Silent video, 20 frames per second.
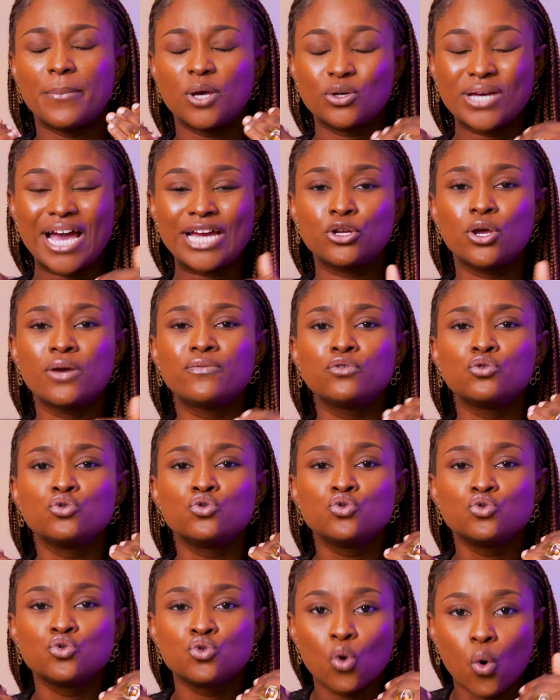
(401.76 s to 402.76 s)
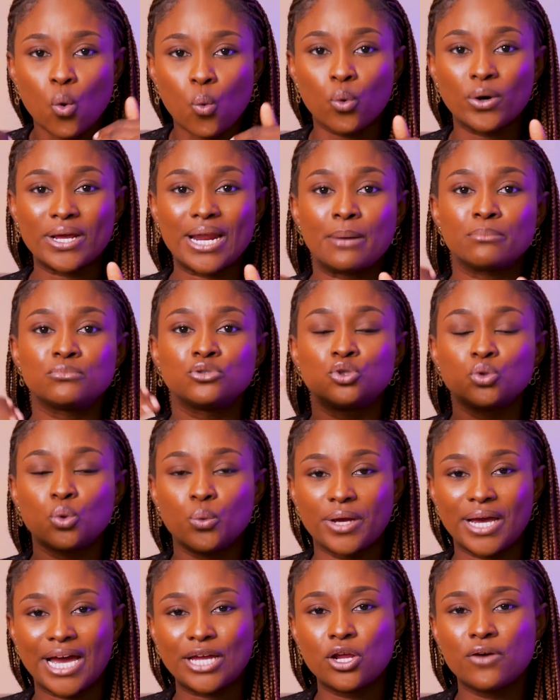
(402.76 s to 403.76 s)
Because I don't even know what I'm
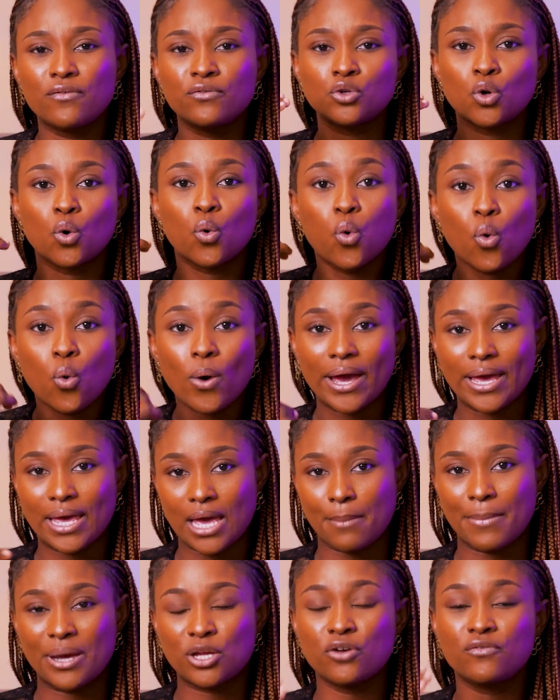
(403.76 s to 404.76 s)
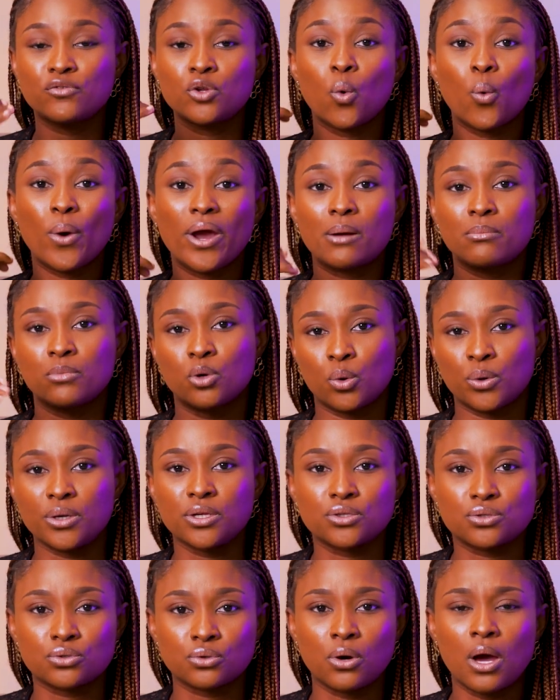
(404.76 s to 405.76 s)
doing. I don't even know who I am. I don't know where I'm
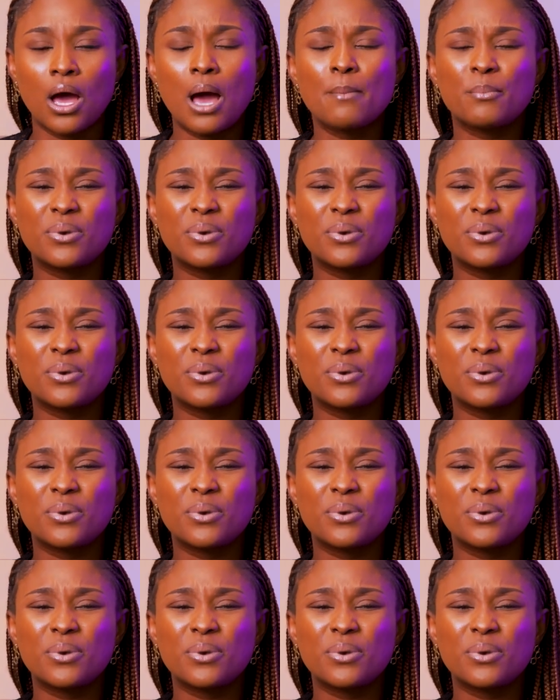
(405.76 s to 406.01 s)
going to.